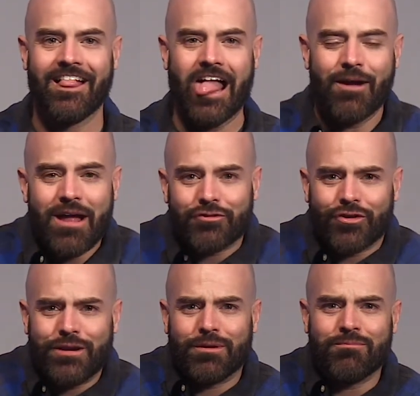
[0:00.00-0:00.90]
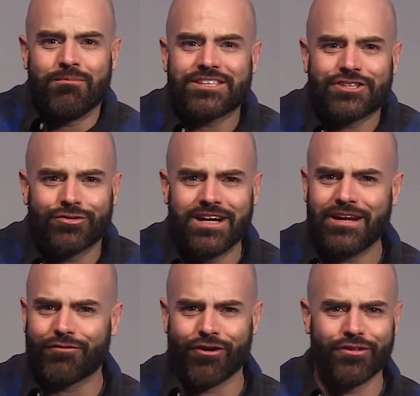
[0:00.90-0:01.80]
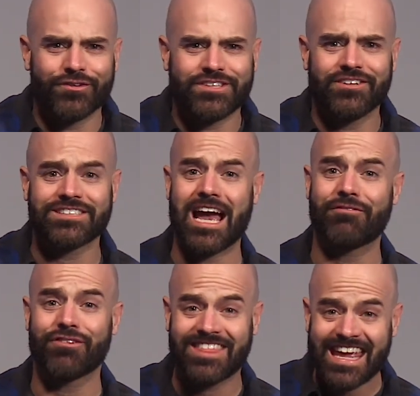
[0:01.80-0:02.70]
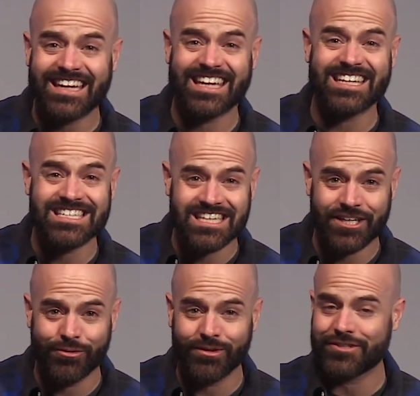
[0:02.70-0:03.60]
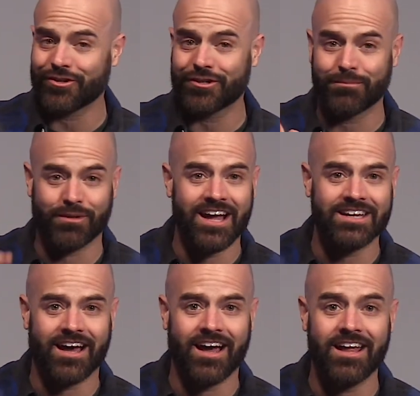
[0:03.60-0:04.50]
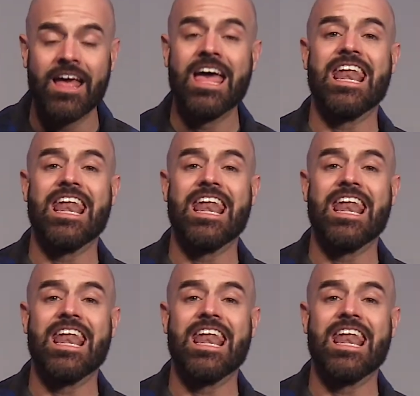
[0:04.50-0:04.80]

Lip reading: I mean, after he'd been mistreated for all those years, after they had continually turned a blind eye,